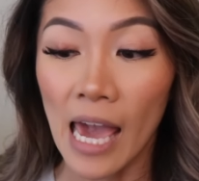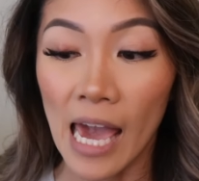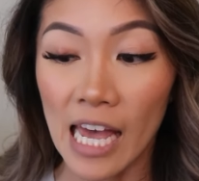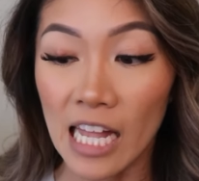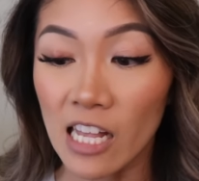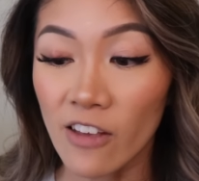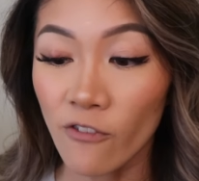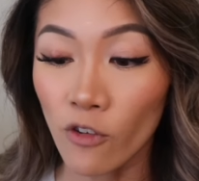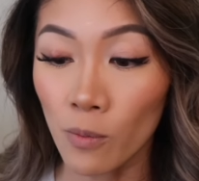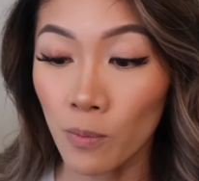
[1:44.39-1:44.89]

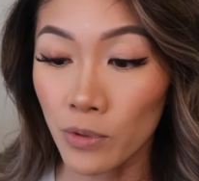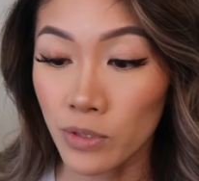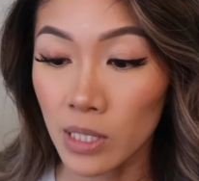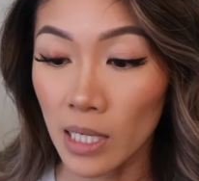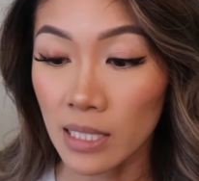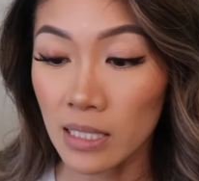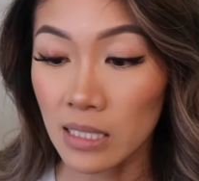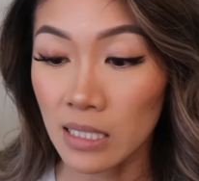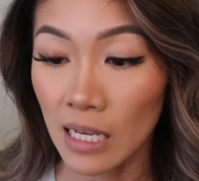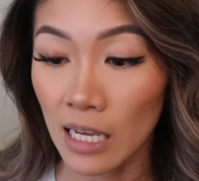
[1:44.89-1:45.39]
eighty-four
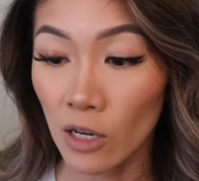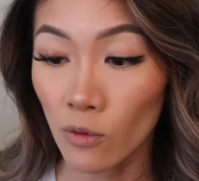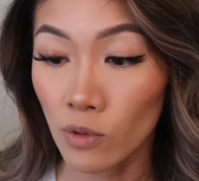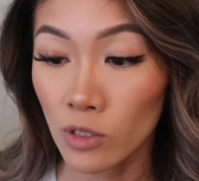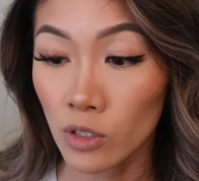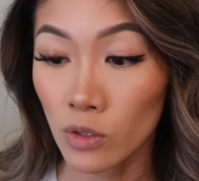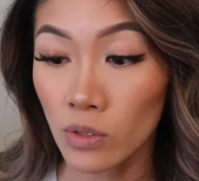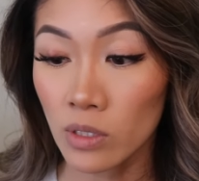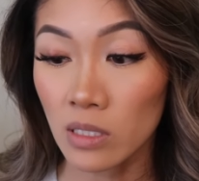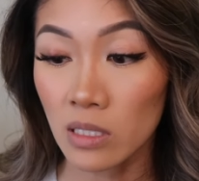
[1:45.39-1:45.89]
percent say it
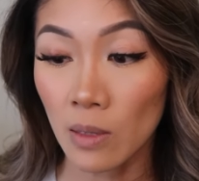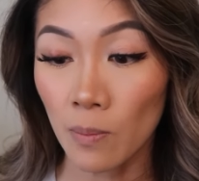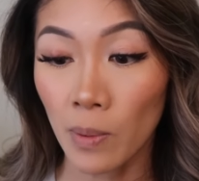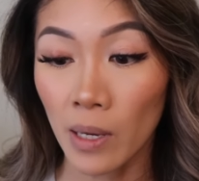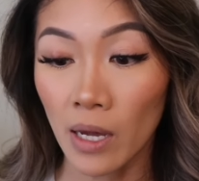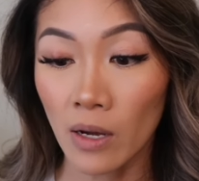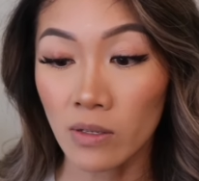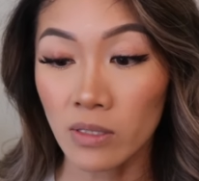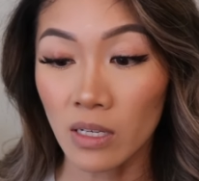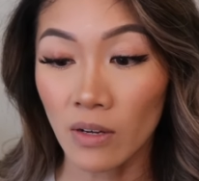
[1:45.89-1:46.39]
reduces the
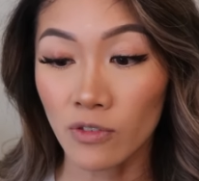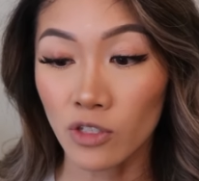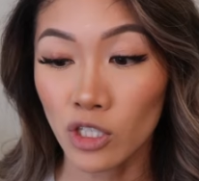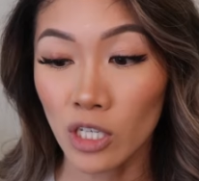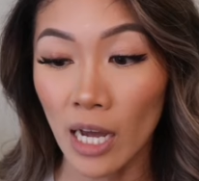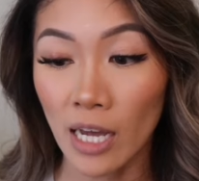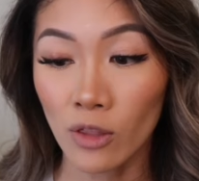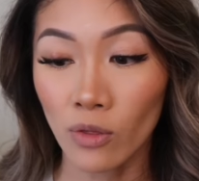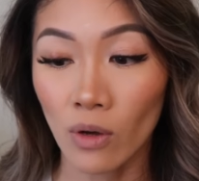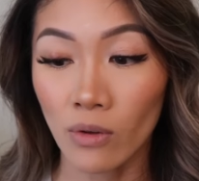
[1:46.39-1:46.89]
appearance of
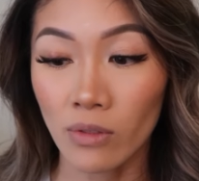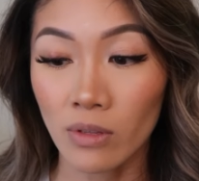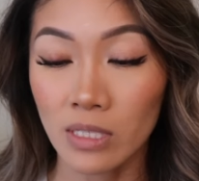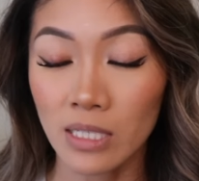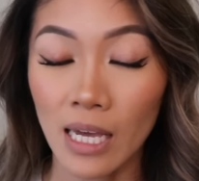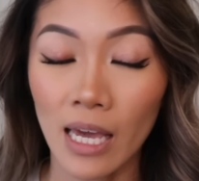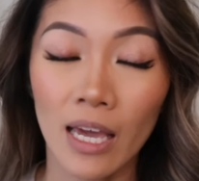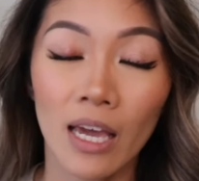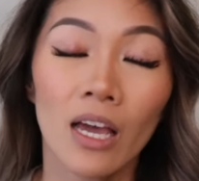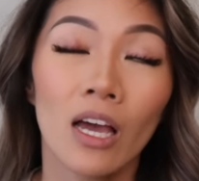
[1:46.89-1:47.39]
shine throughout the
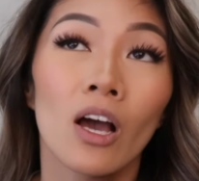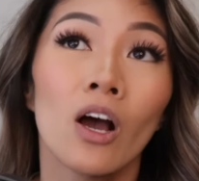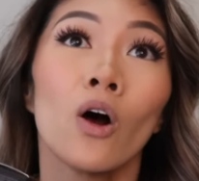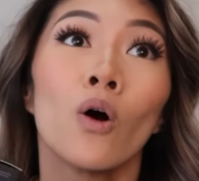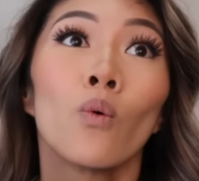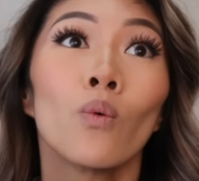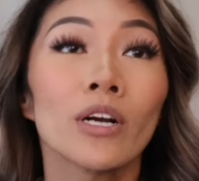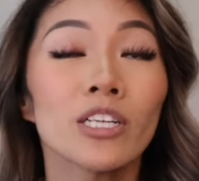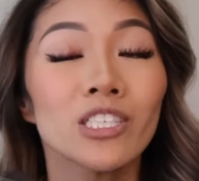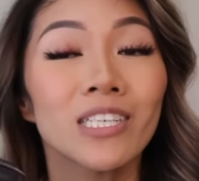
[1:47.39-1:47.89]
day,
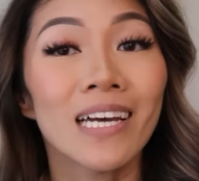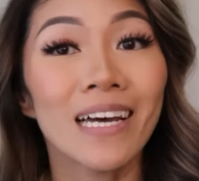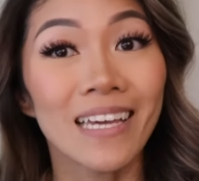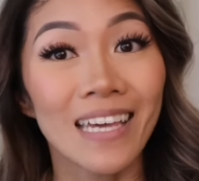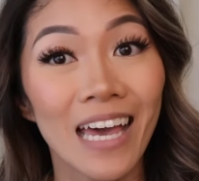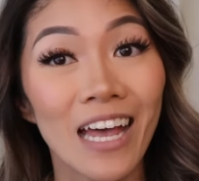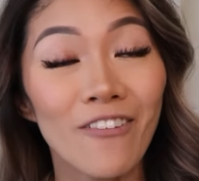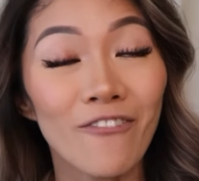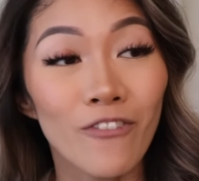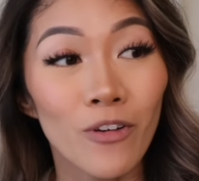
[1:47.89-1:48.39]
which
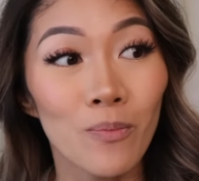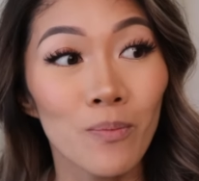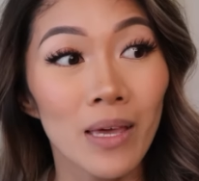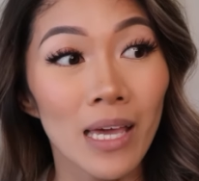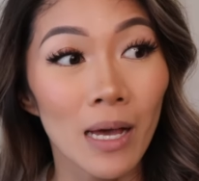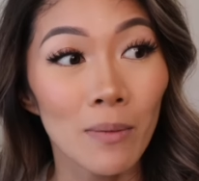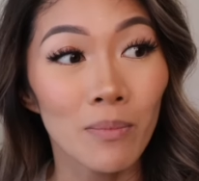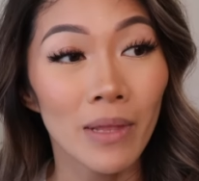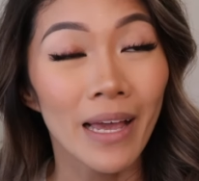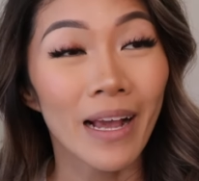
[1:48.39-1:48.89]
again, for
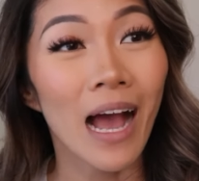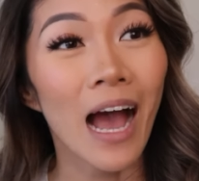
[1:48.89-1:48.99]
me, I'm like,